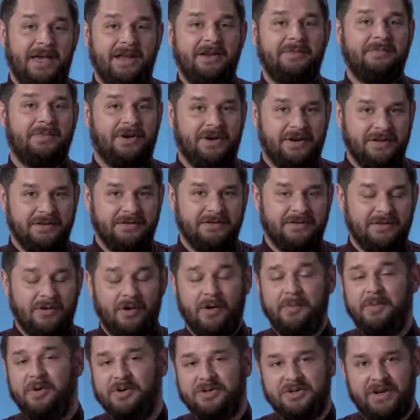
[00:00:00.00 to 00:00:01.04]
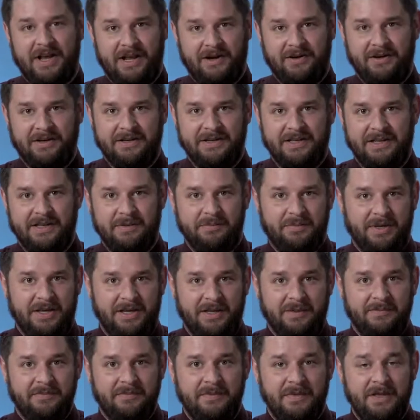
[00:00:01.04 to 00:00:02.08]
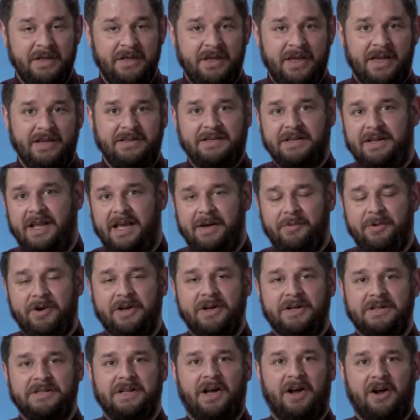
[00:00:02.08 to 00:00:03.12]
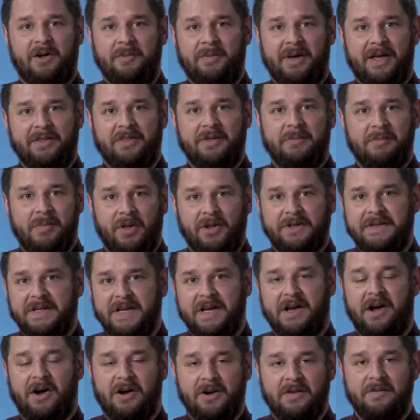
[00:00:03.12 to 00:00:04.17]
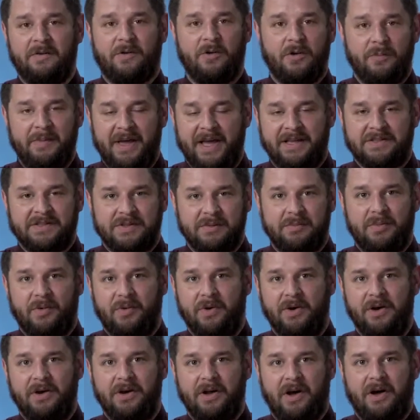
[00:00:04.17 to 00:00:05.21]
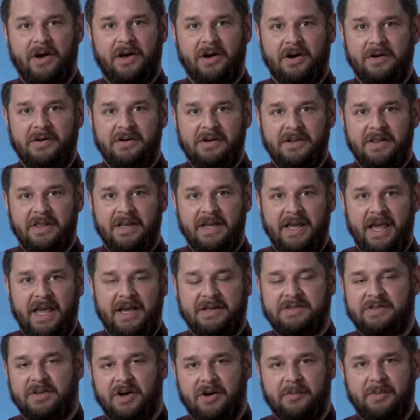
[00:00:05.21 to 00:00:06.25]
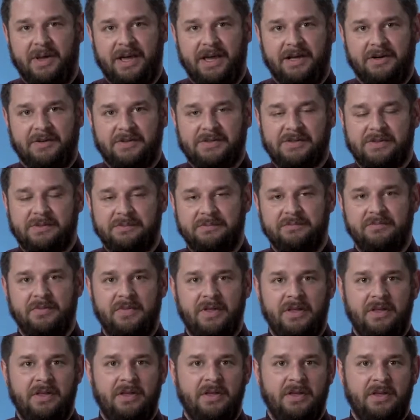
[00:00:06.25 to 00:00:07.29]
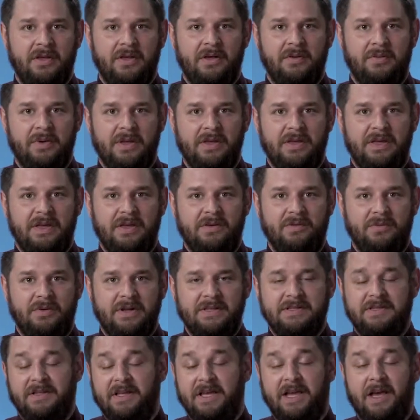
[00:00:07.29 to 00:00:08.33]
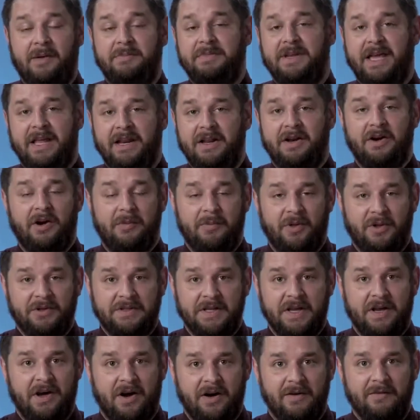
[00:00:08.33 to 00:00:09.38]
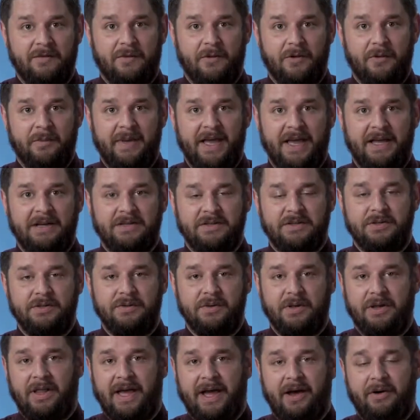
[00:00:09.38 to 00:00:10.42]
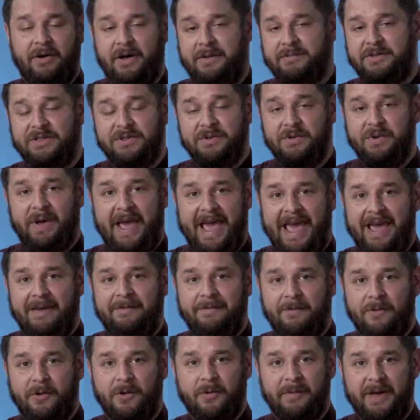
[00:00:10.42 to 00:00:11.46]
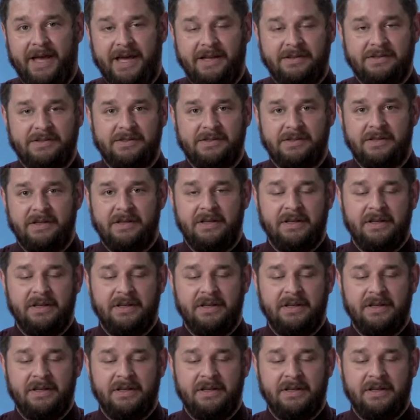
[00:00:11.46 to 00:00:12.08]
Adam Barton, corporate trainer at DMP, and today we're going to talk about the multi-card format support on the XR panels. We recently updated our multi-card format to allow up to eight formats